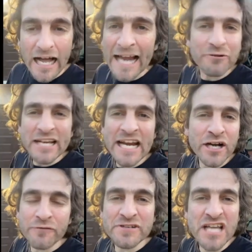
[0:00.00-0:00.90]
I don't
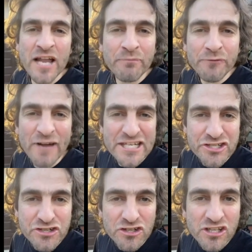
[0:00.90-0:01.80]
care if it's
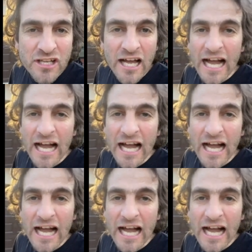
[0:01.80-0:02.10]
unprofessional.